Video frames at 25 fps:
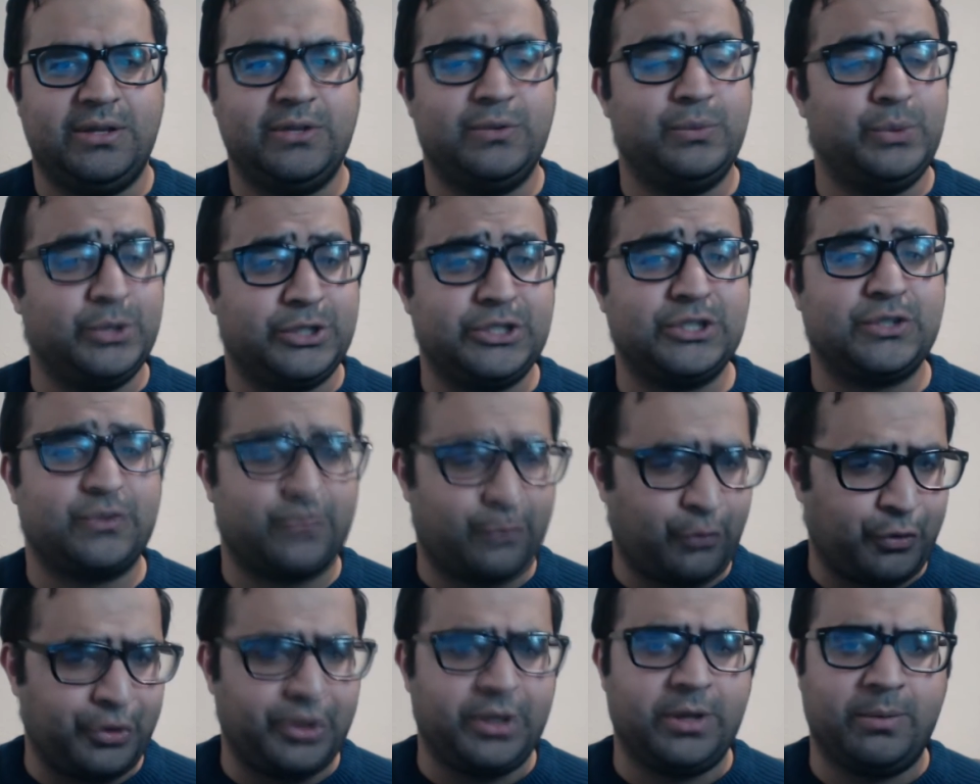which is
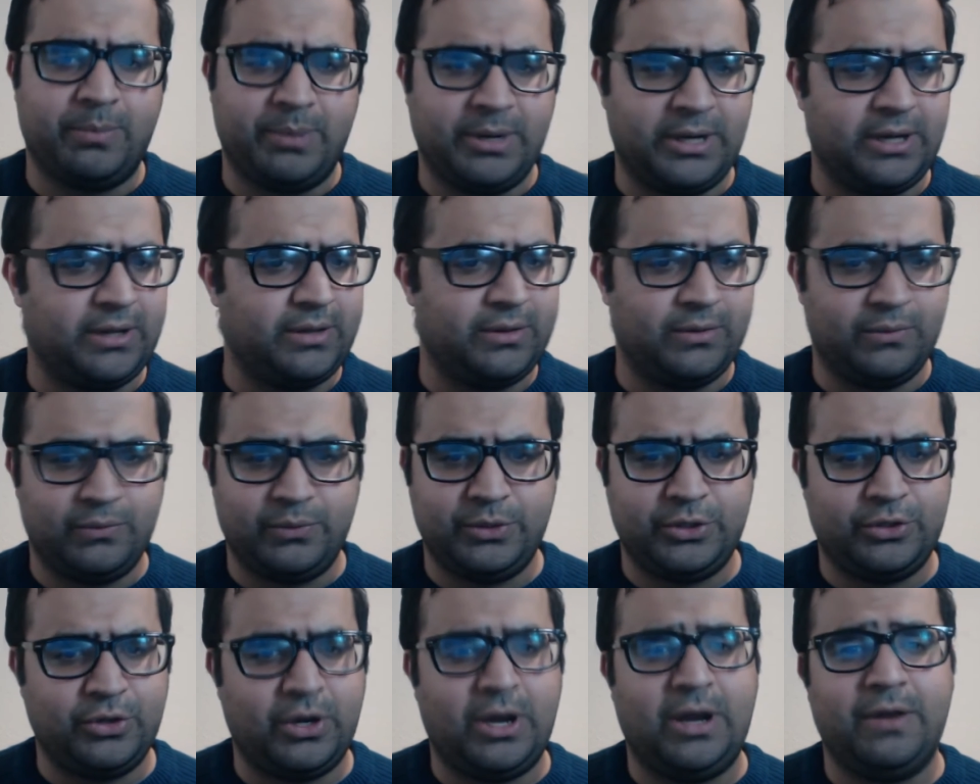funny, but we
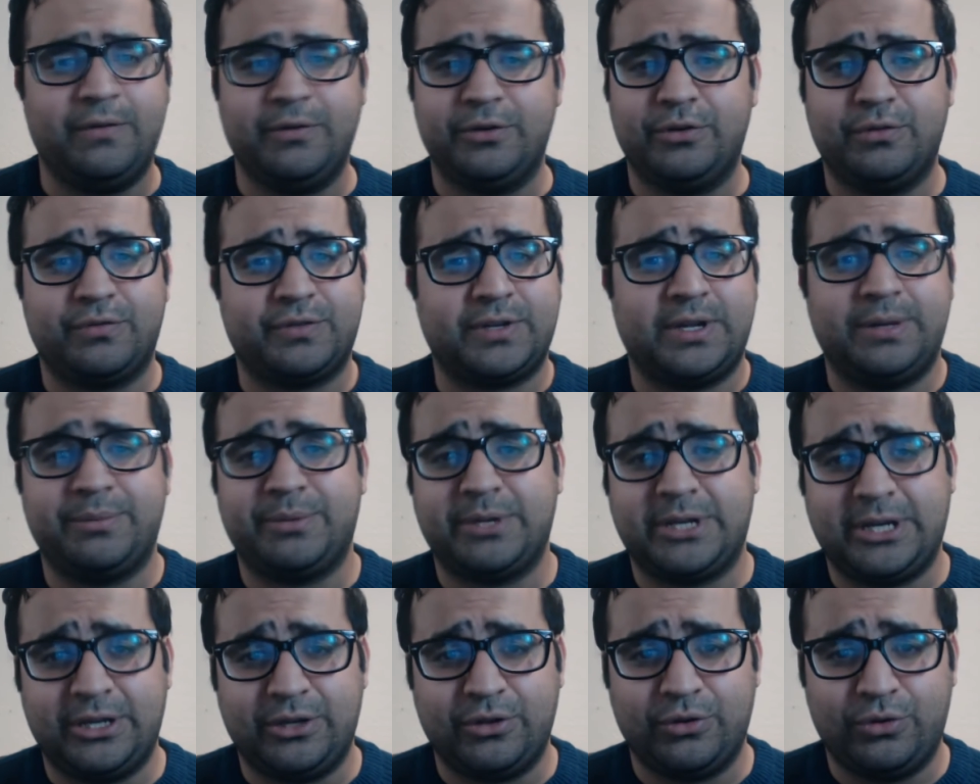don't have enough time to
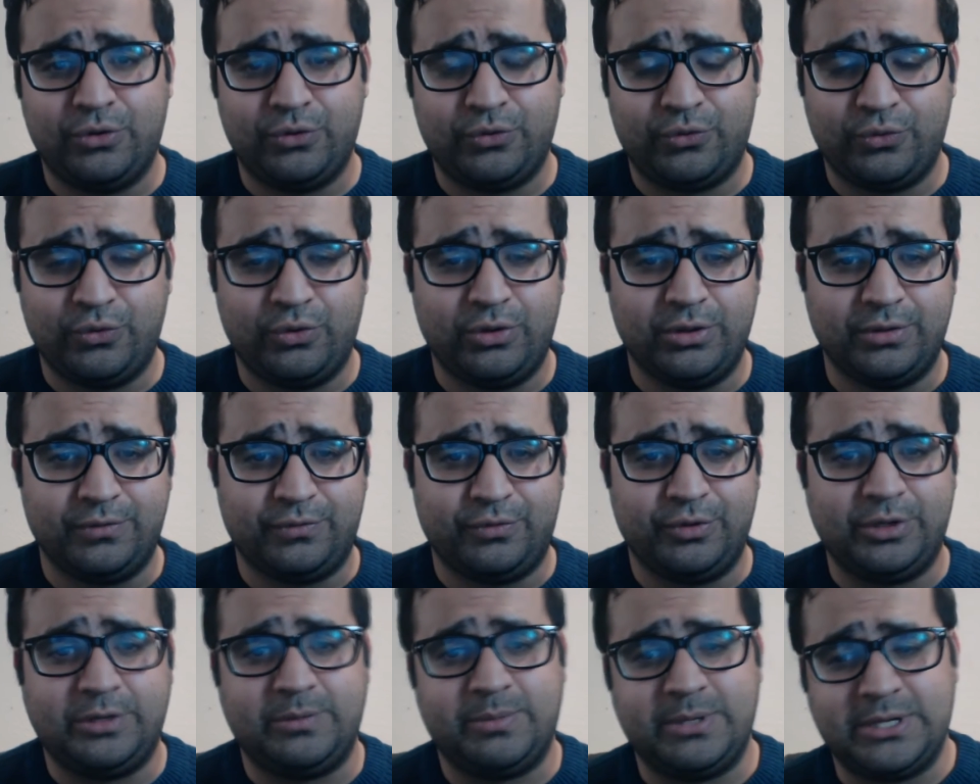kind of go through all the
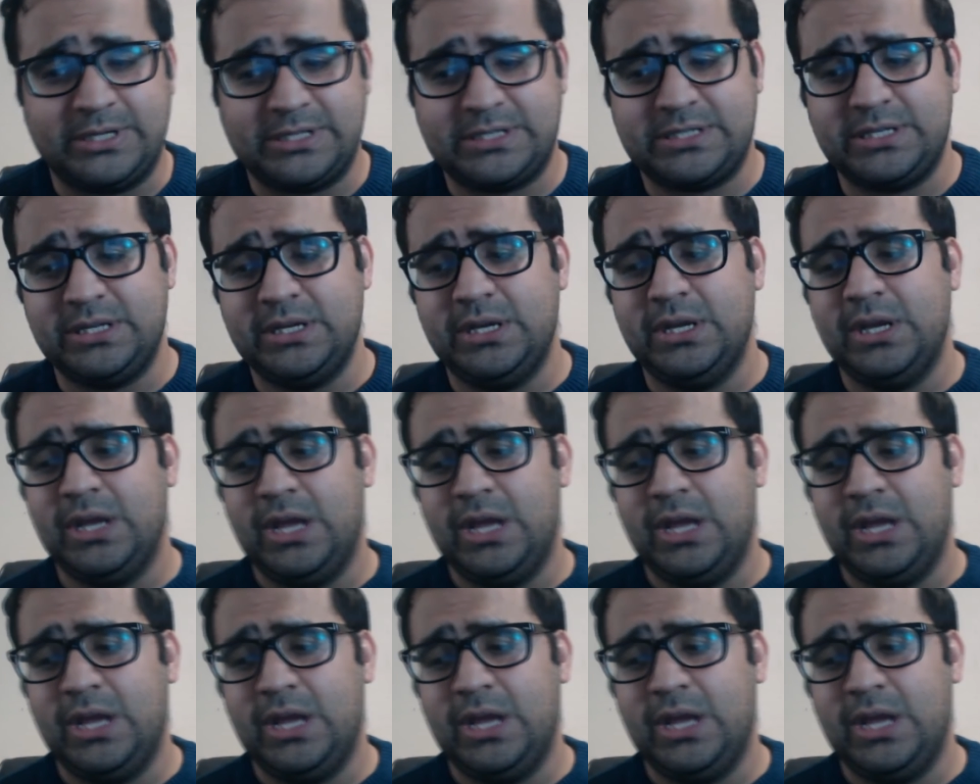funny bits.